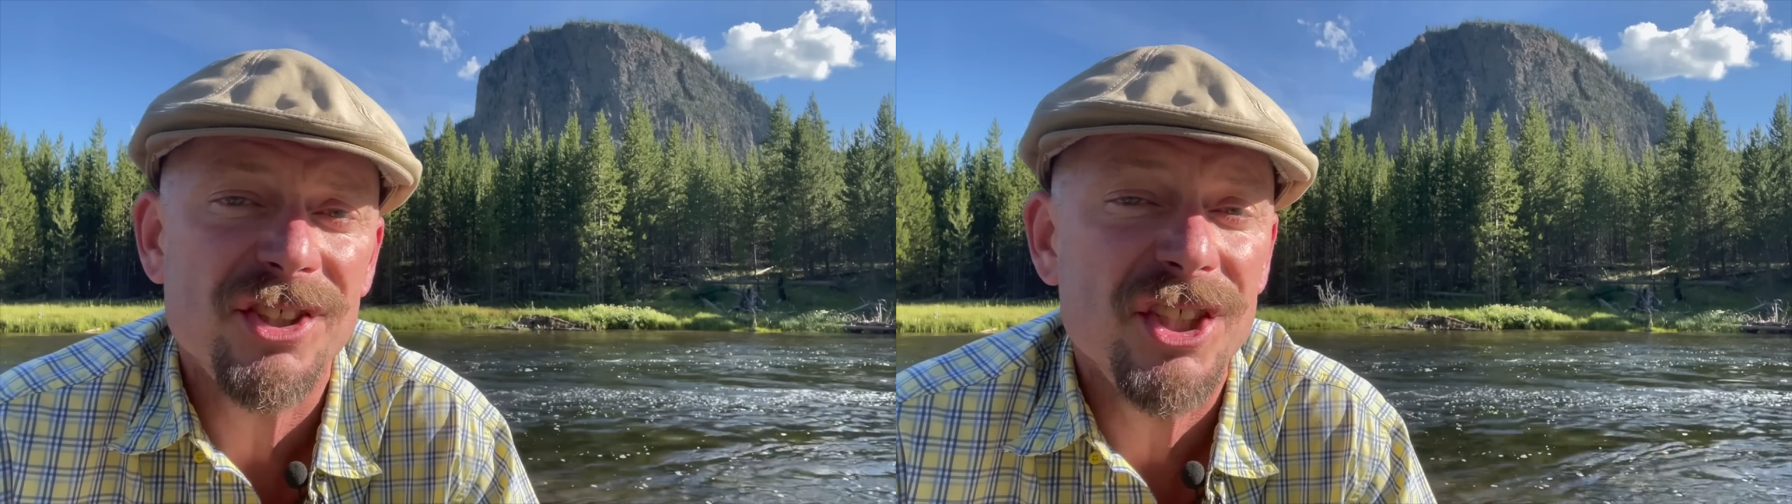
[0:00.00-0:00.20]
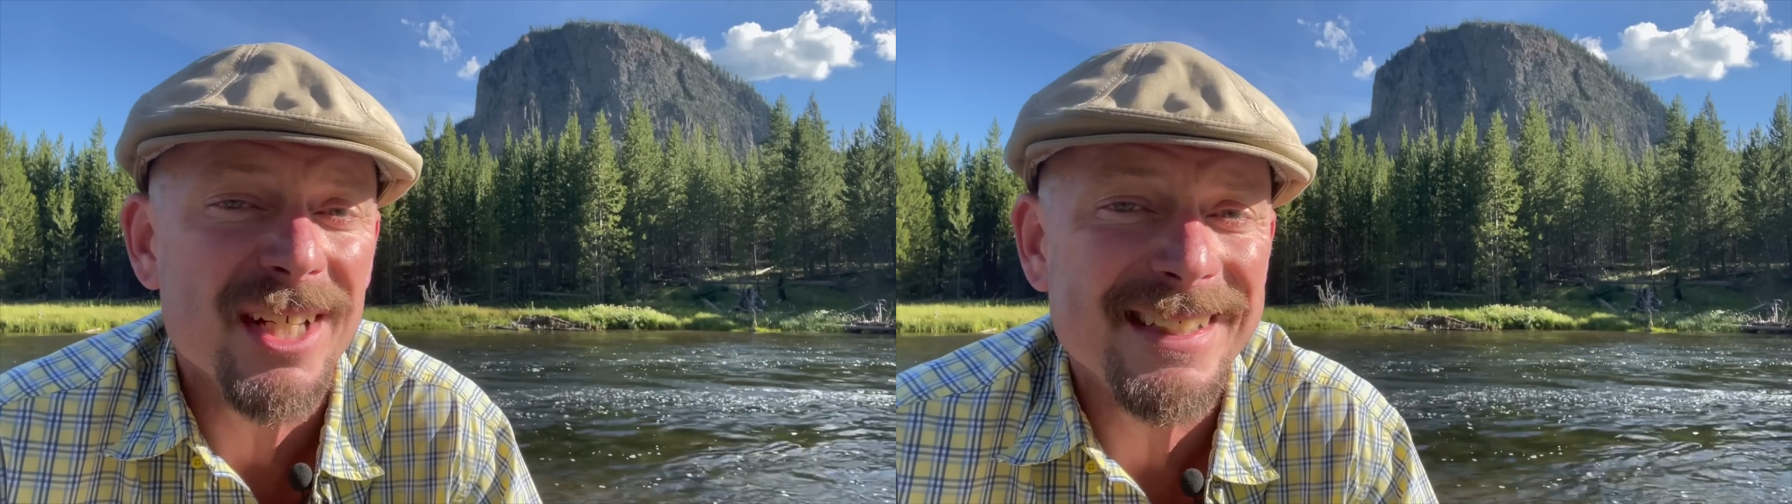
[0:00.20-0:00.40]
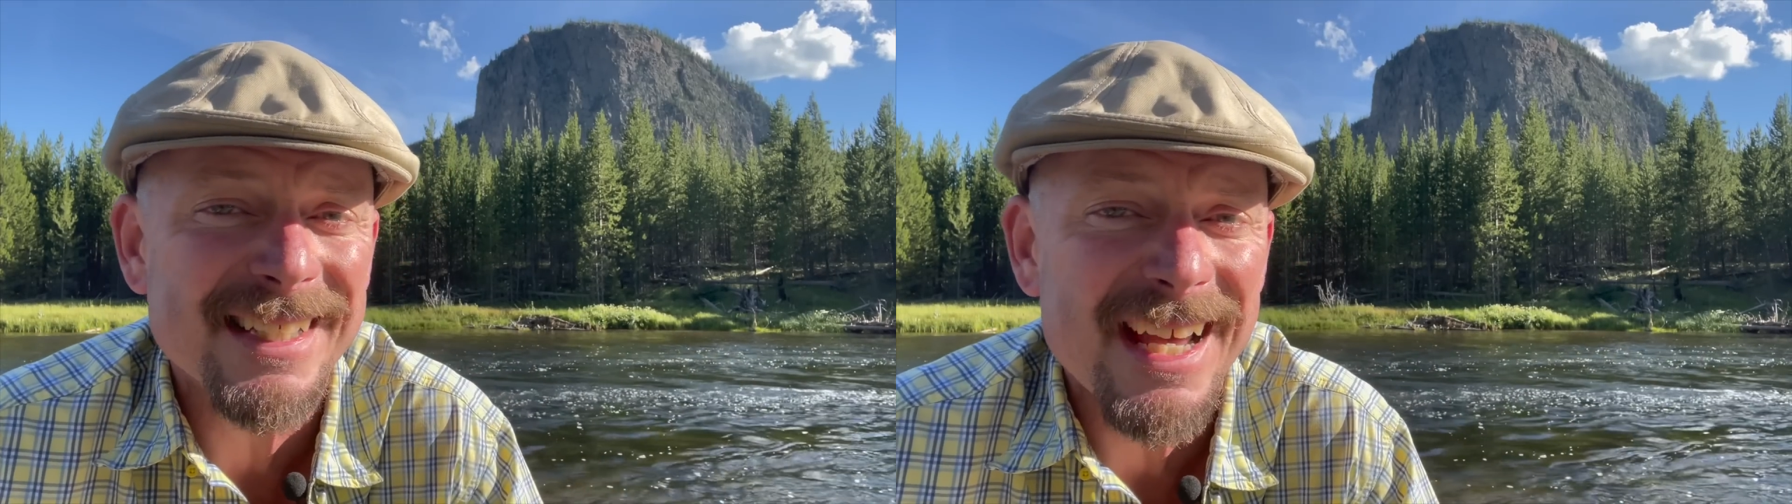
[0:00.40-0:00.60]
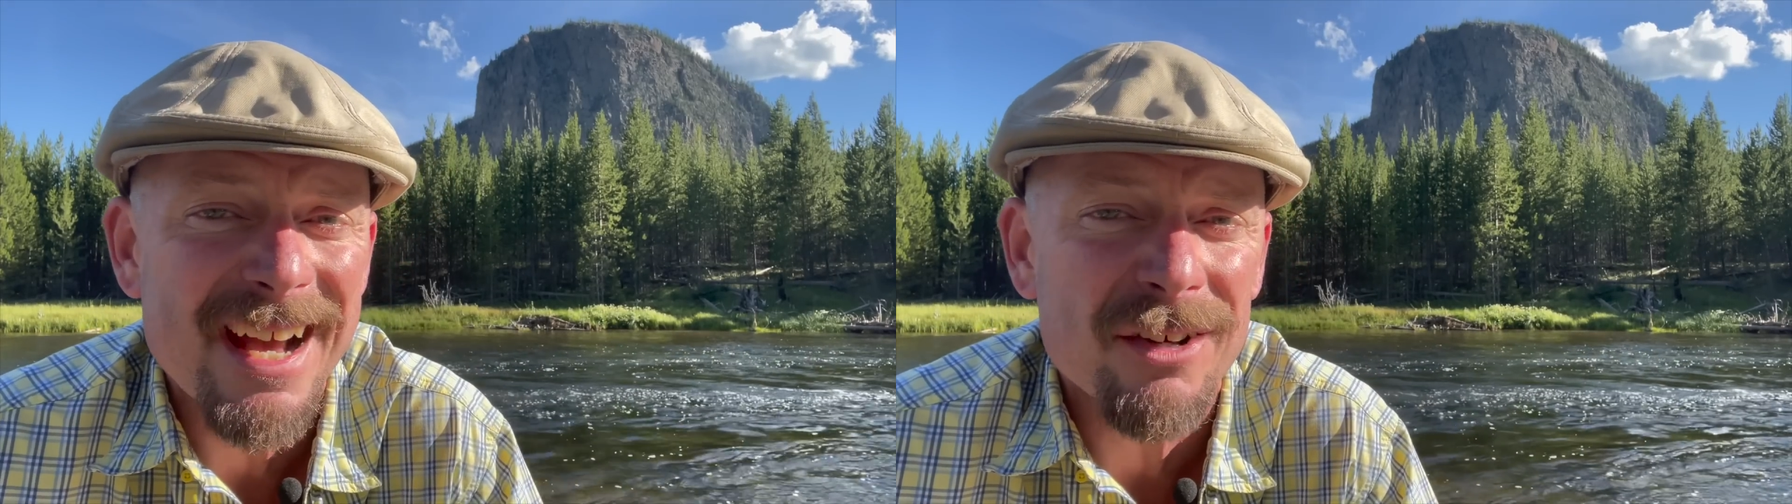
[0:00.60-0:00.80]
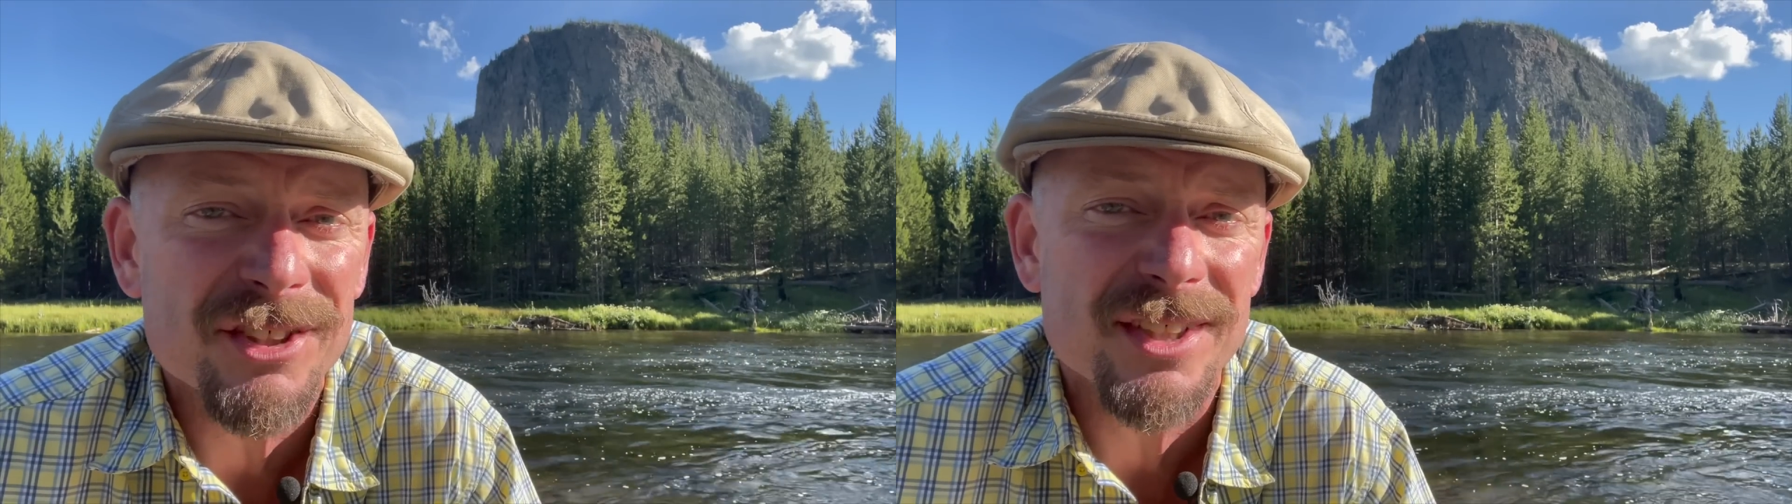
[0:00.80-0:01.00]
just
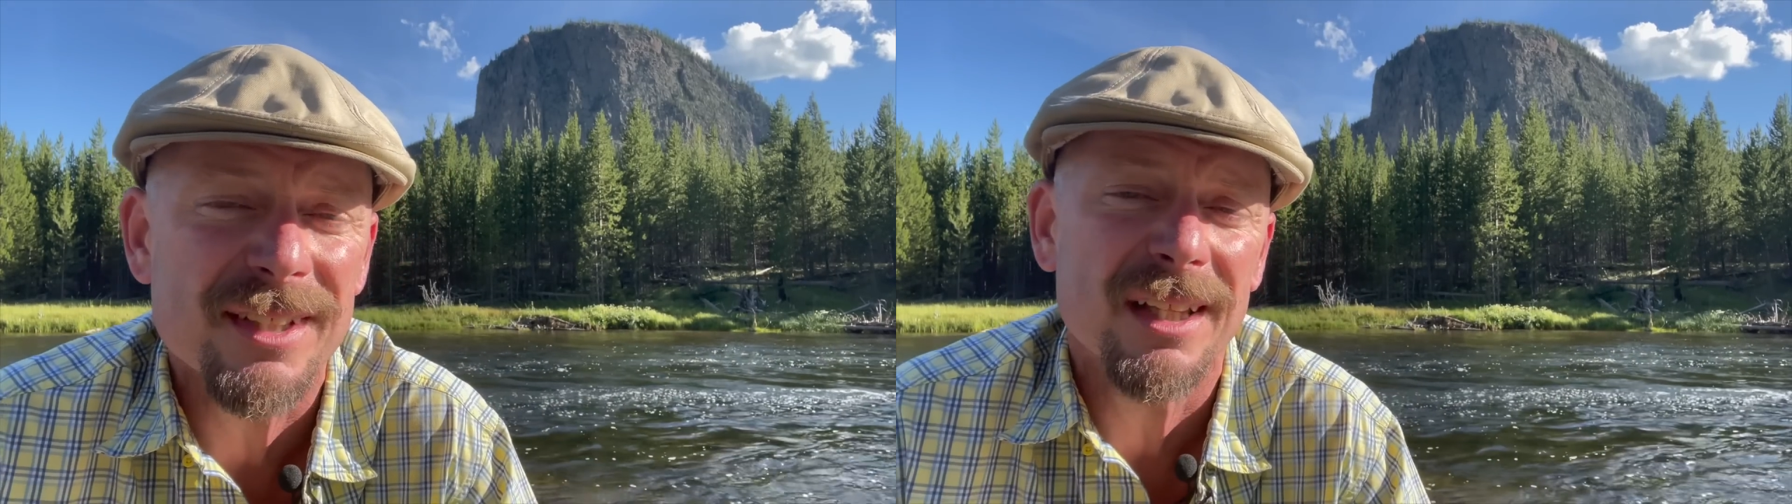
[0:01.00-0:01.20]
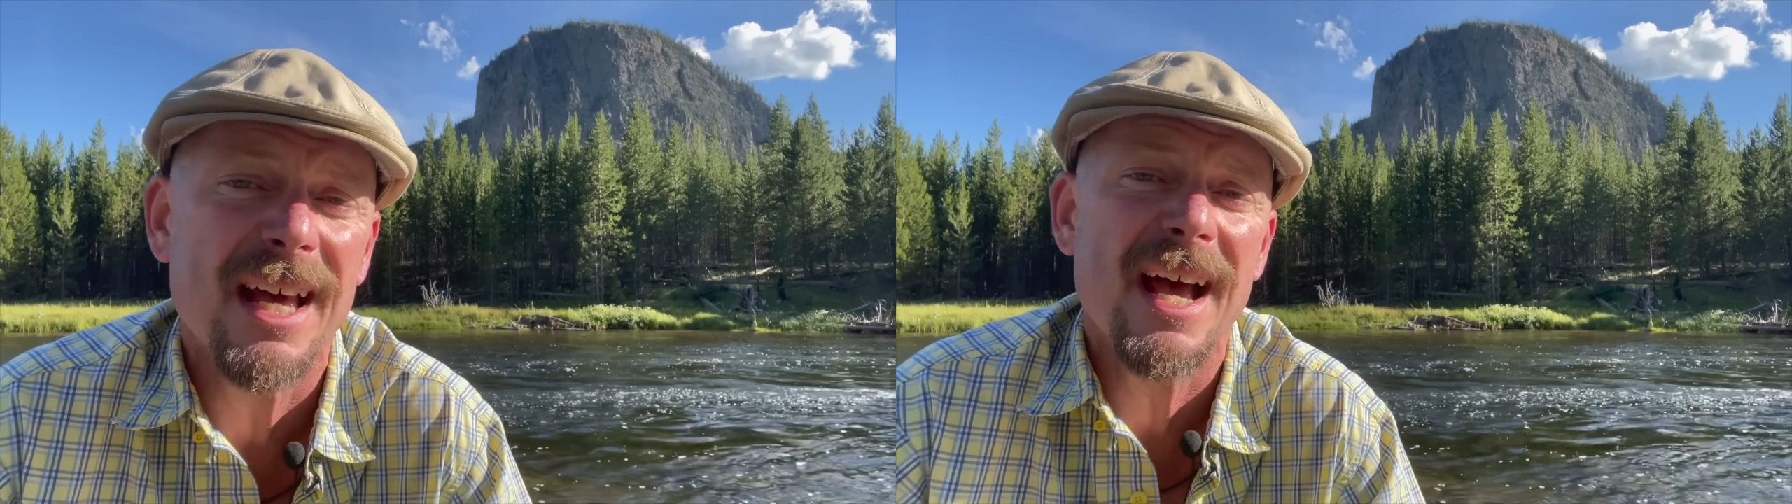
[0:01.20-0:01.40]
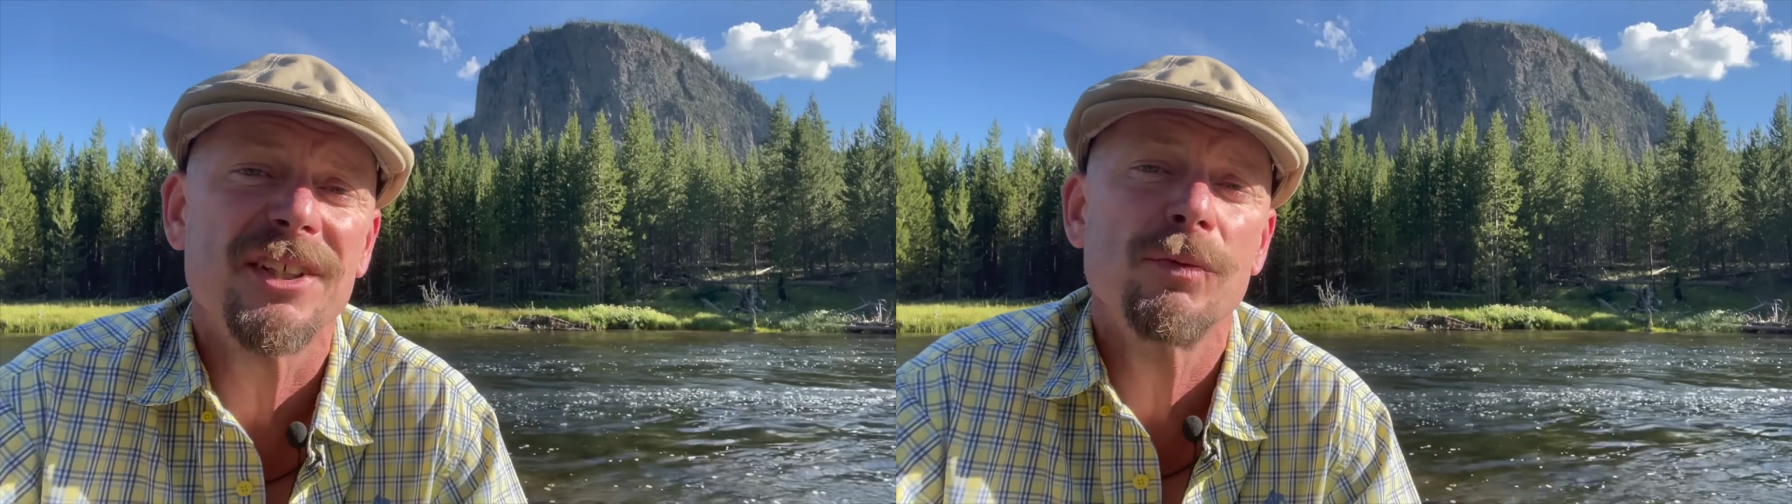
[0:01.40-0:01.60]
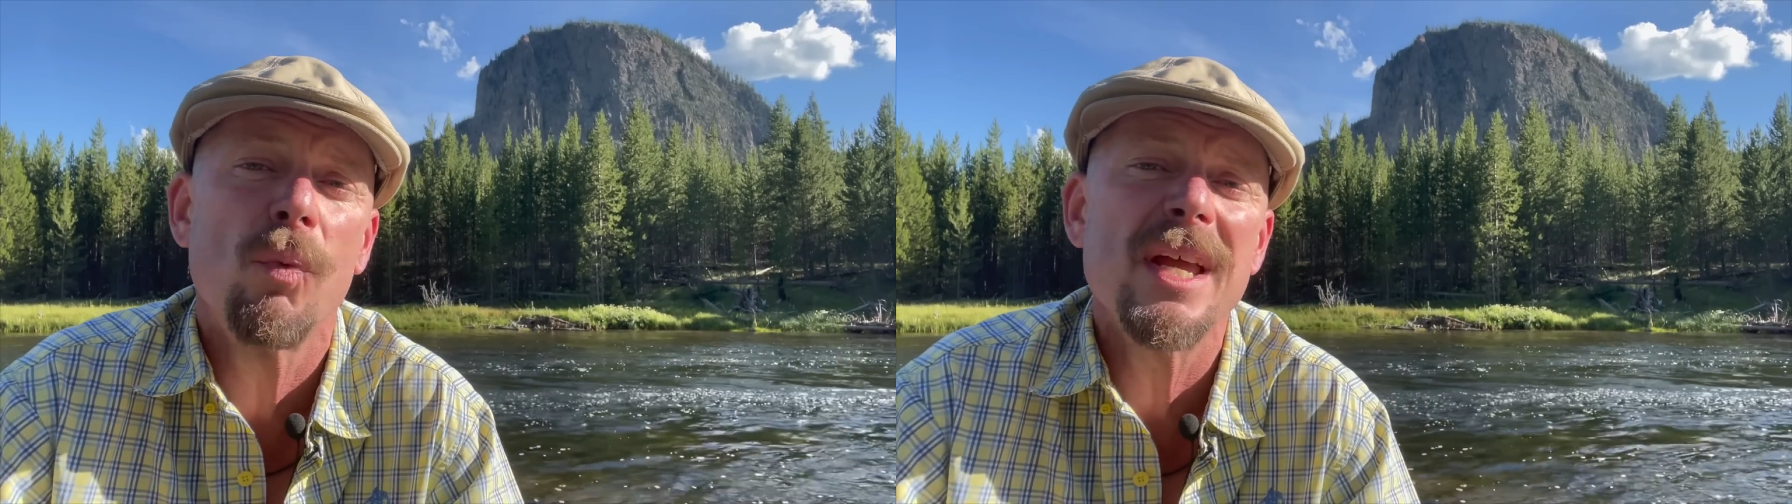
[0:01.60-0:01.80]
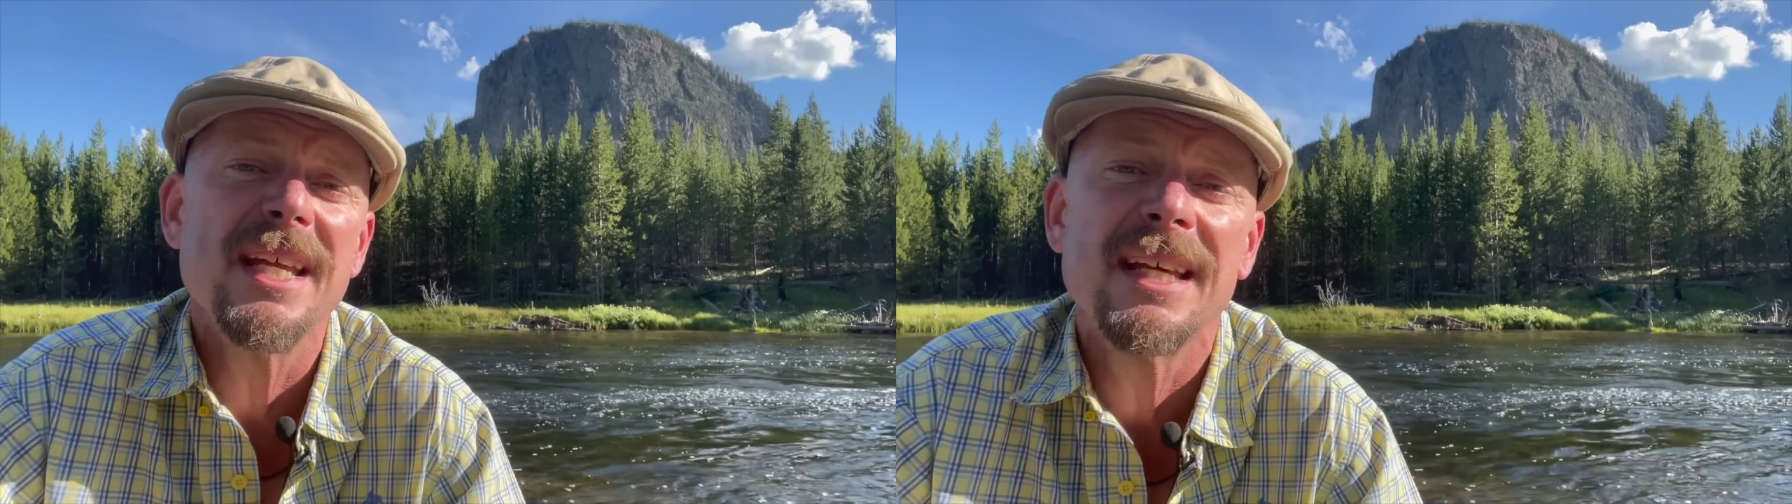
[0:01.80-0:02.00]
announced in the last
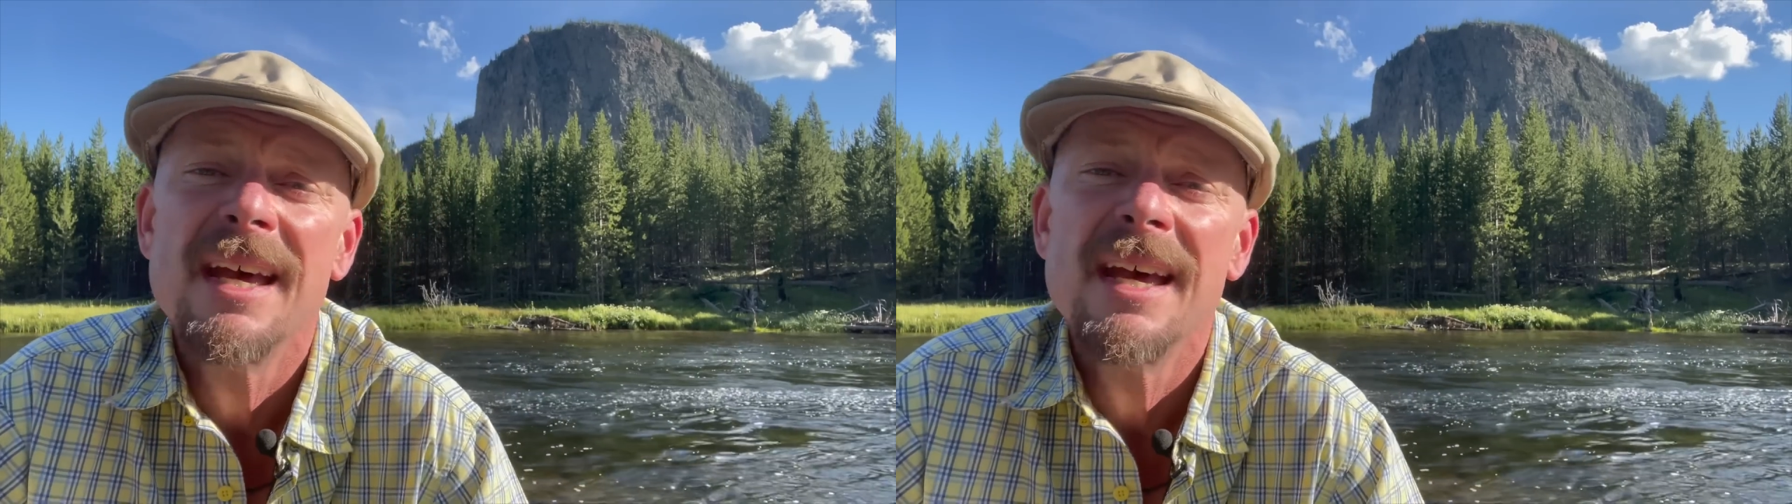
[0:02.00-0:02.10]
week